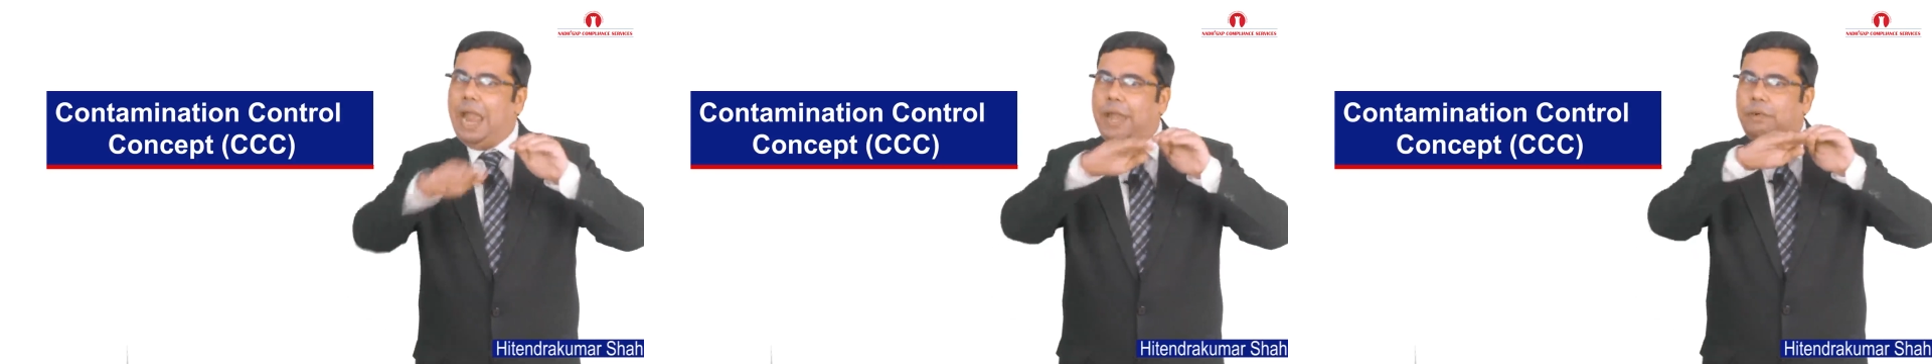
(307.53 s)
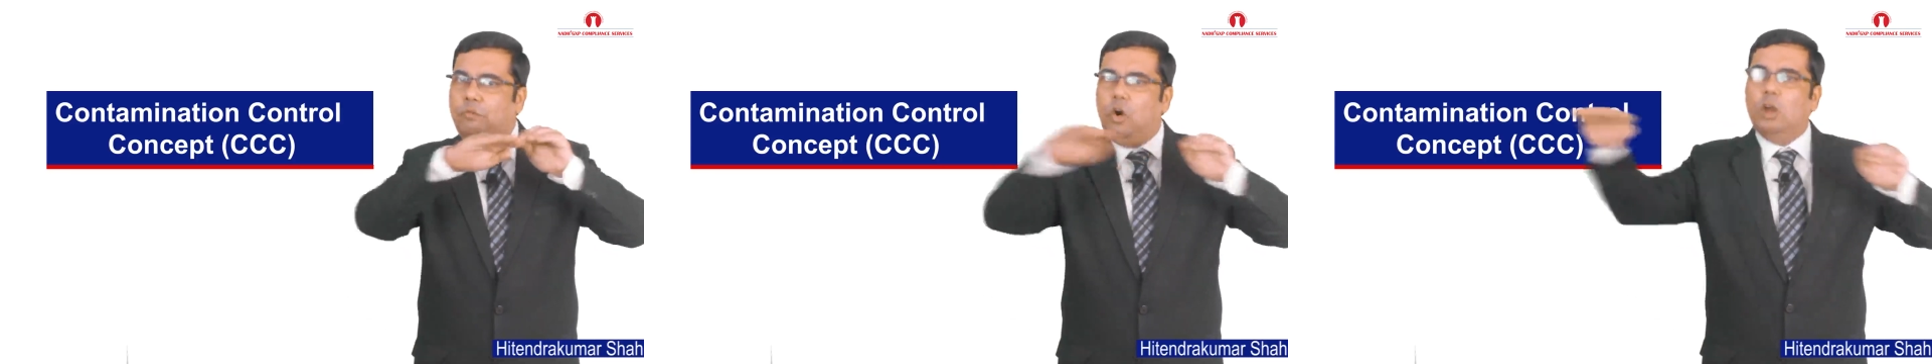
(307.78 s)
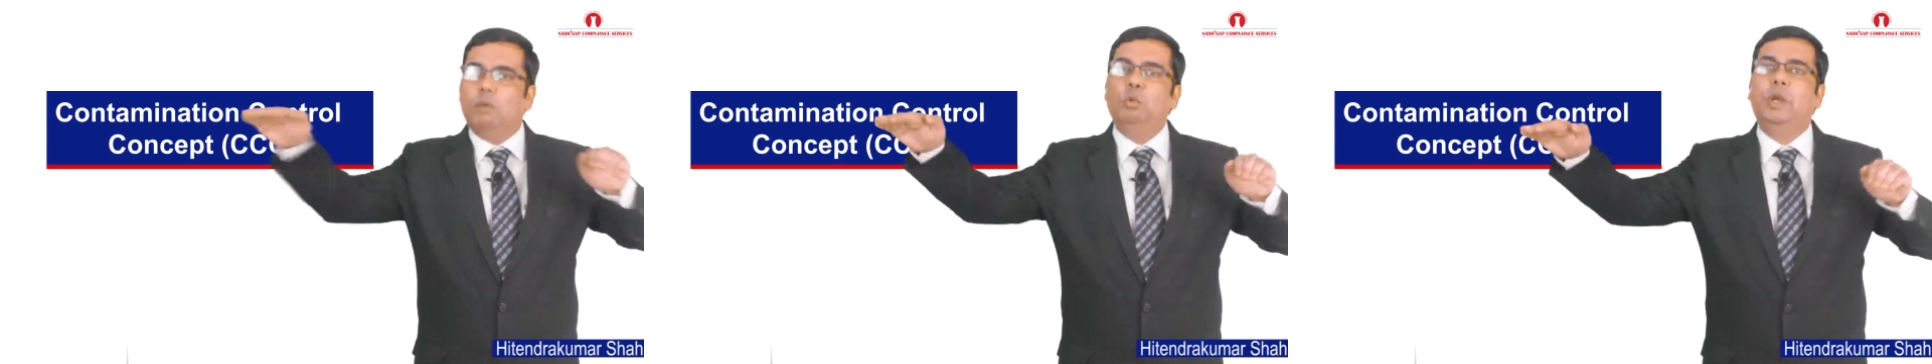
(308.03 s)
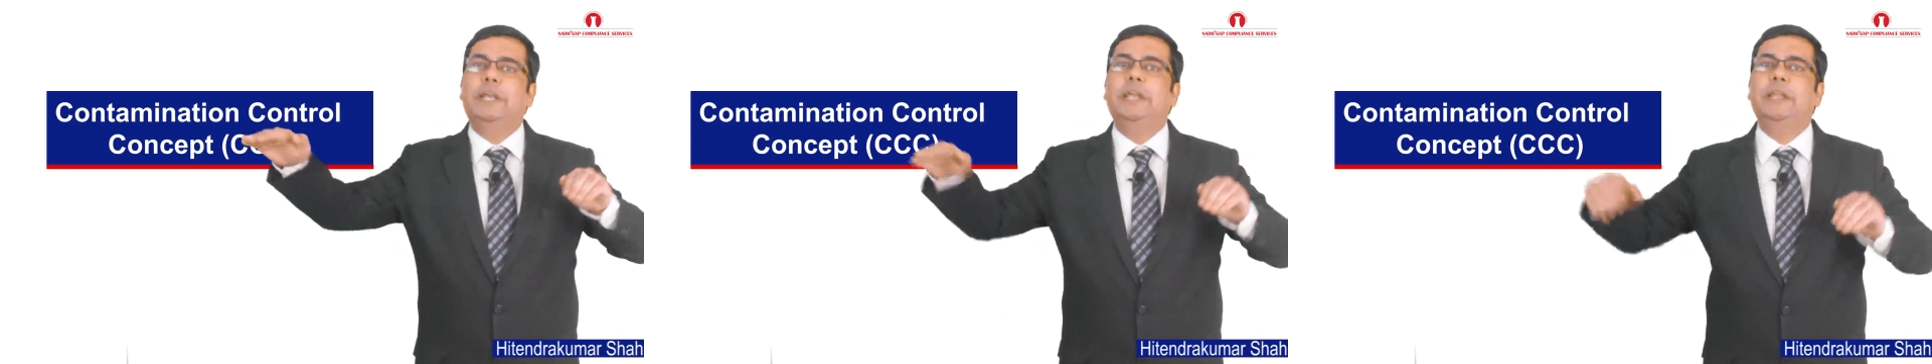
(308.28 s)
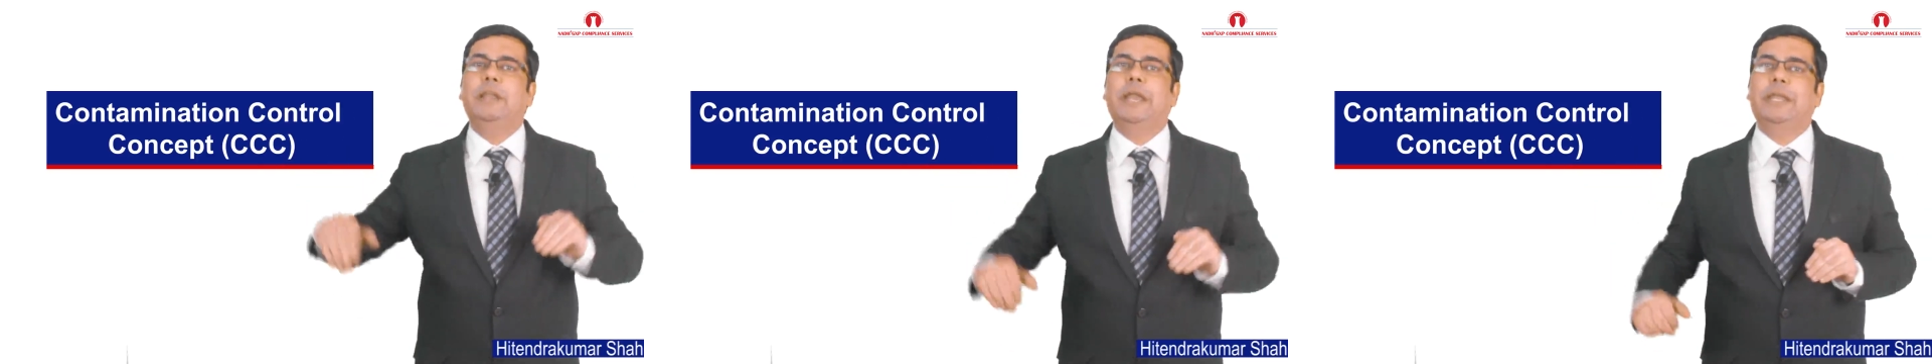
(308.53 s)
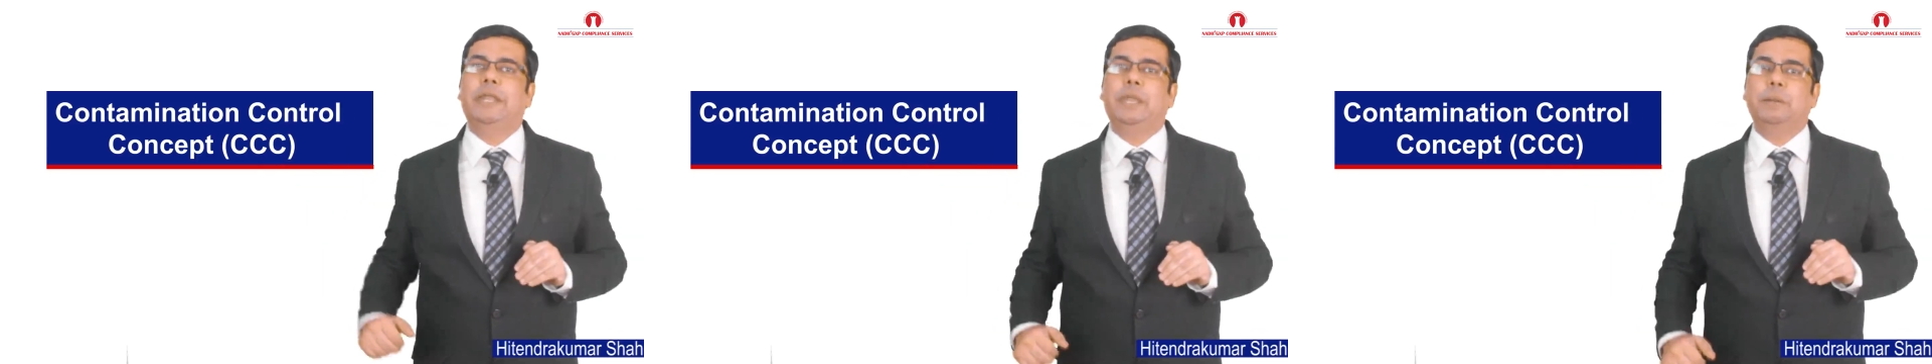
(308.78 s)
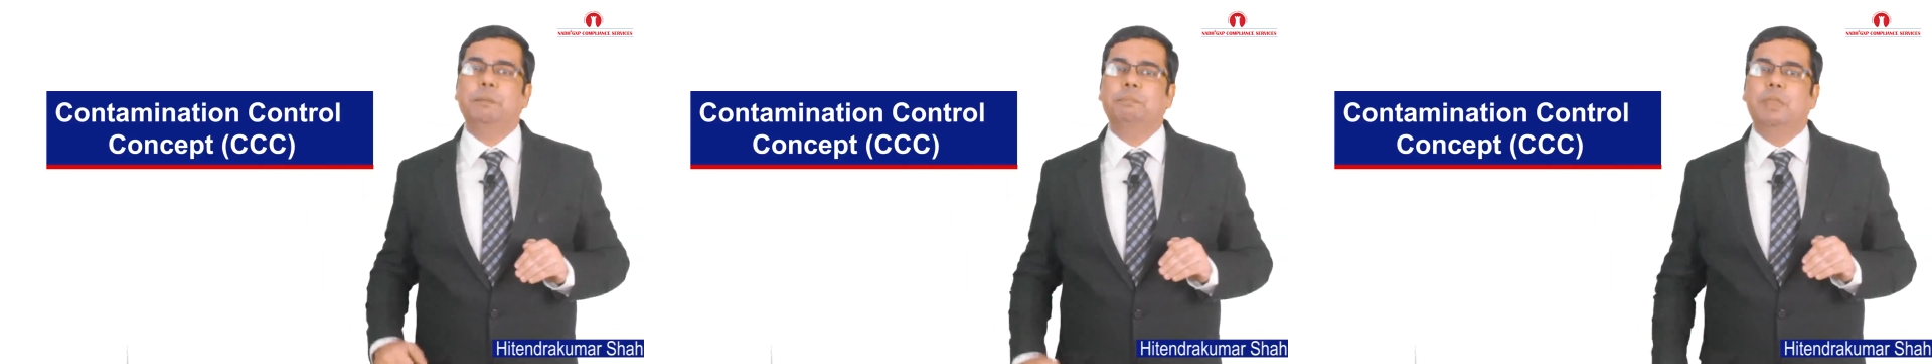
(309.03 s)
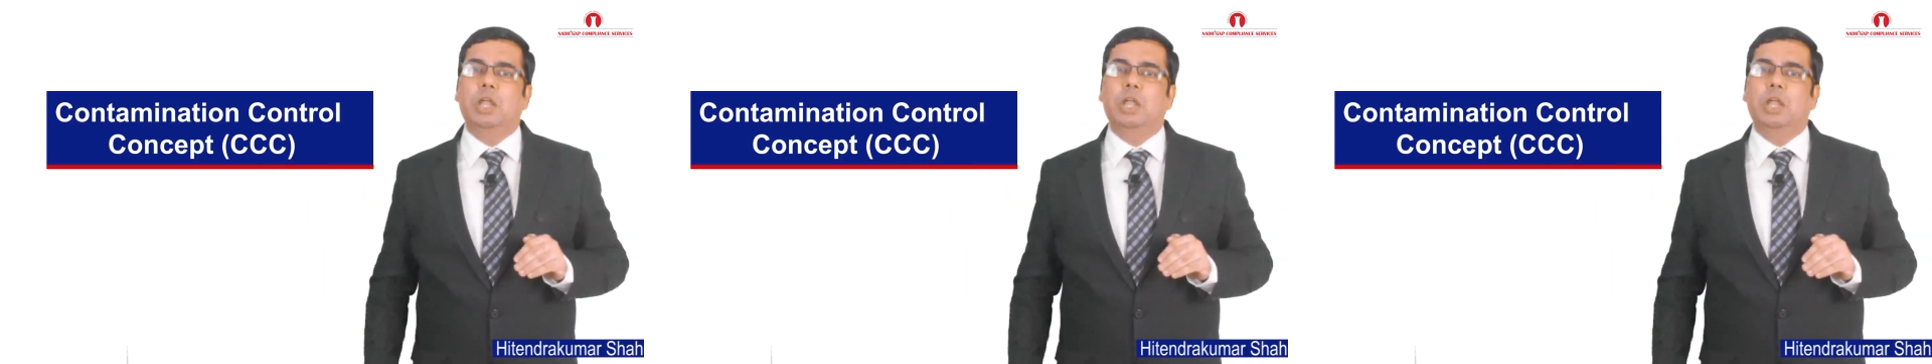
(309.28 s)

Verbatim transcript: and formulated in writing.